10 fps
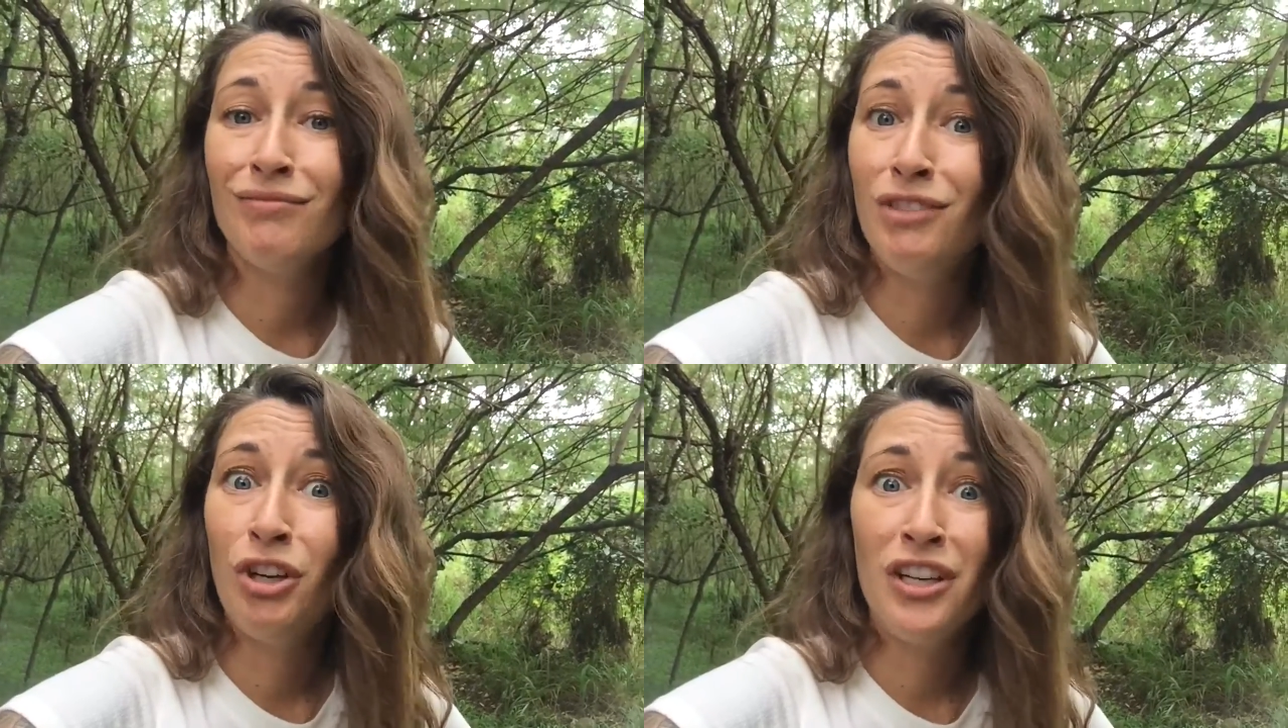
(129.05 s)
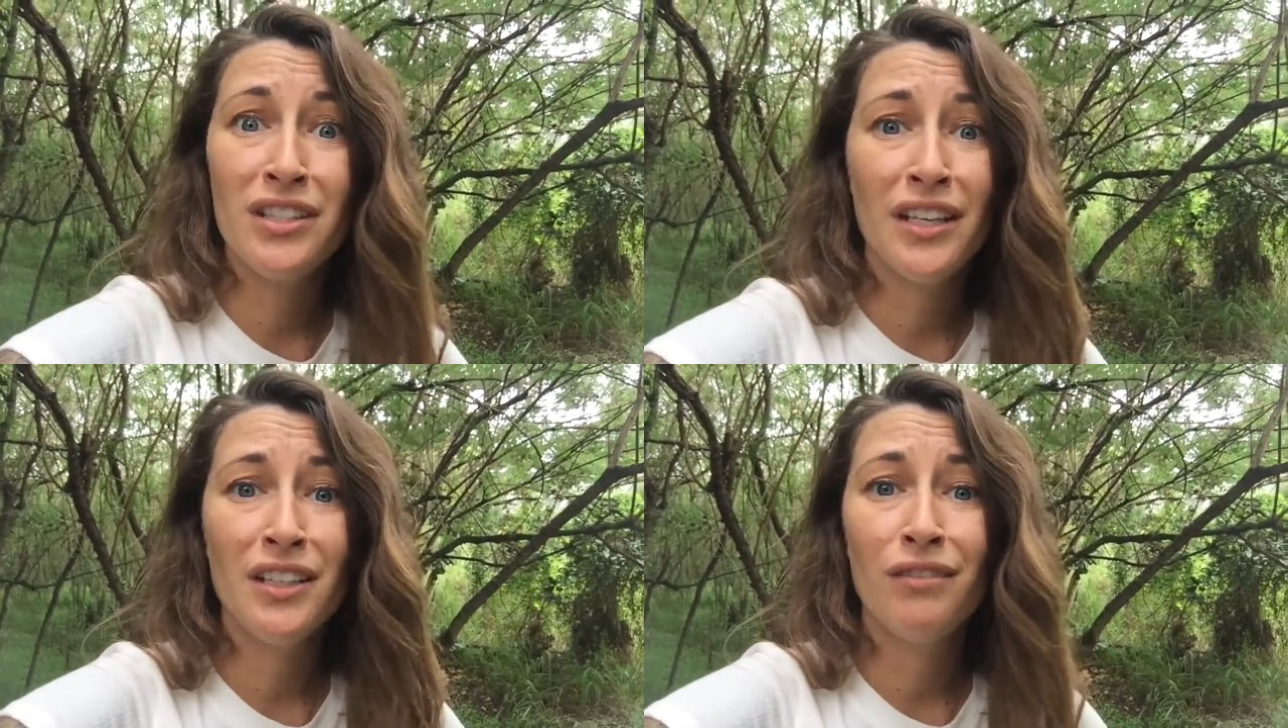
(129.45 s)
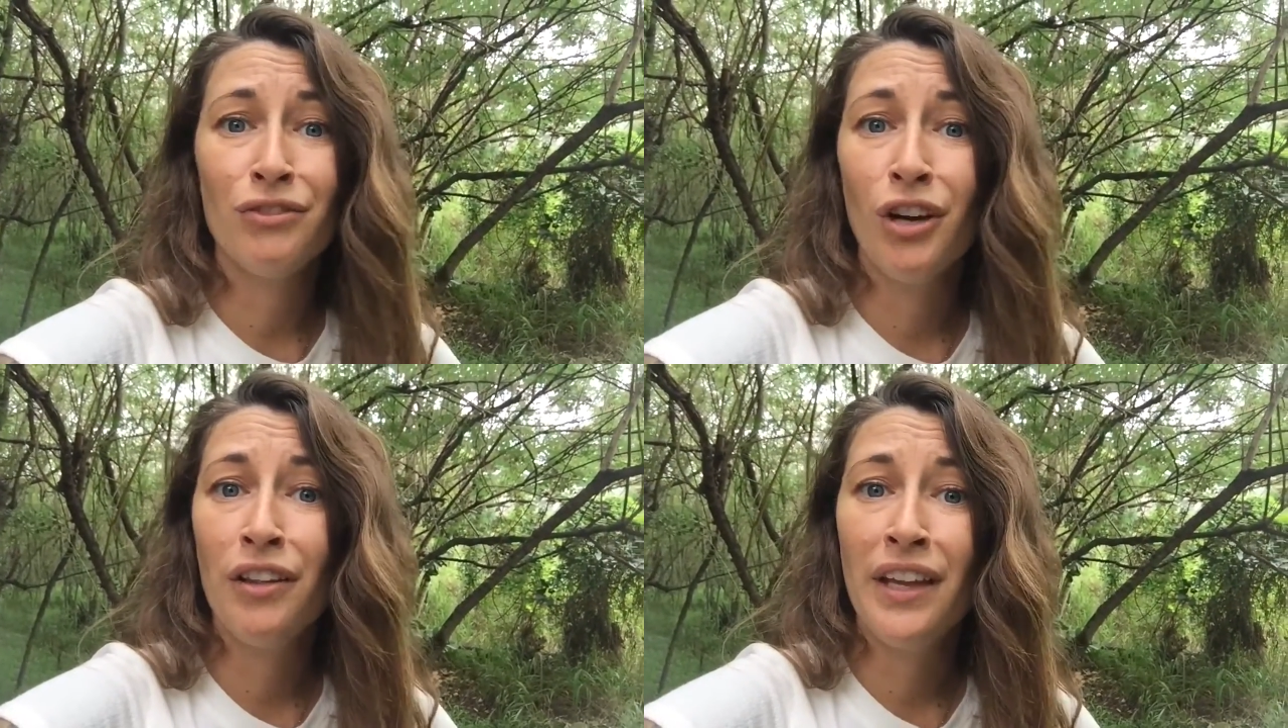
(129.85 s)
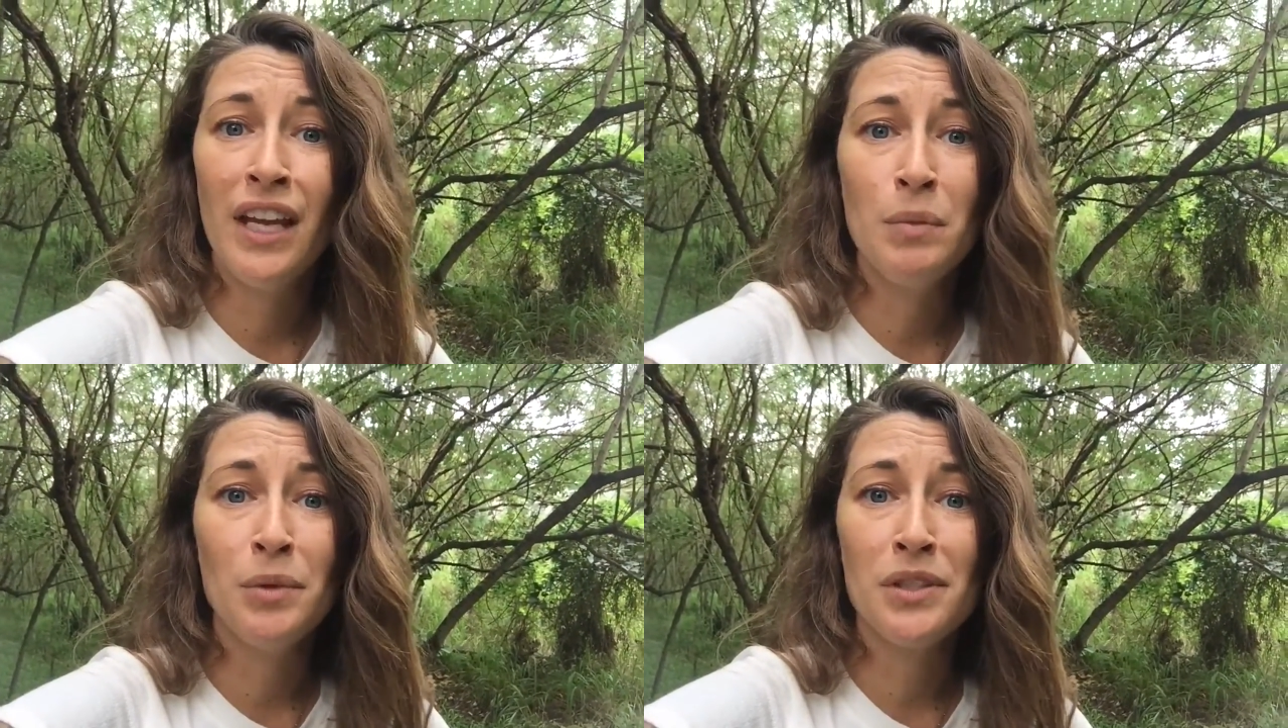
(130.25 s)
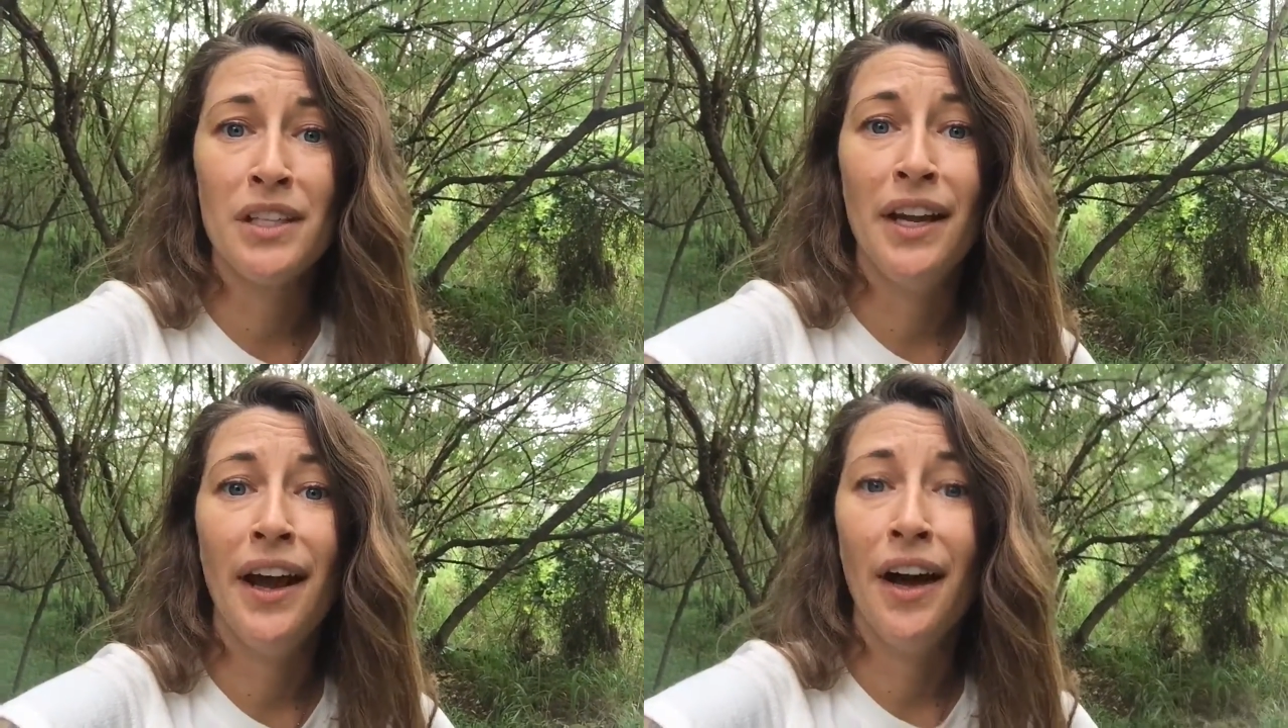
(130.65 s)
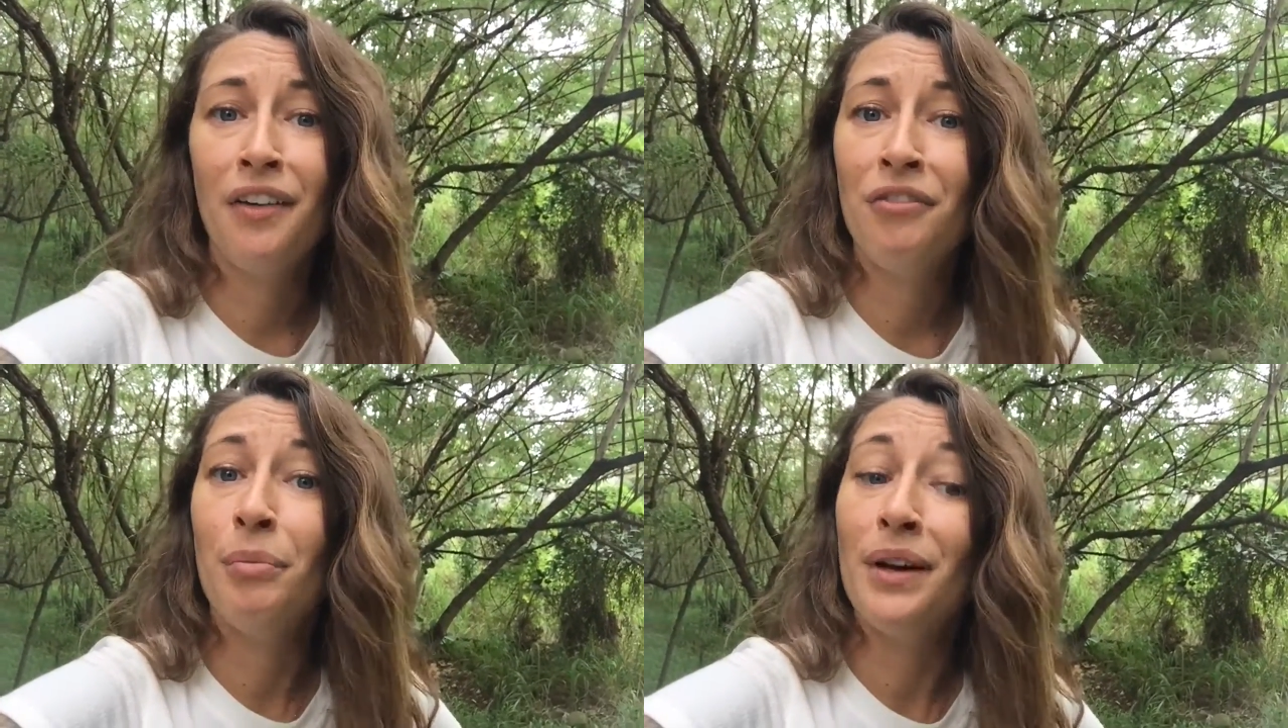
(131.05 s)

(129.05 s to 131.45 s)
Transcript: know you signed up for all the animals that you have,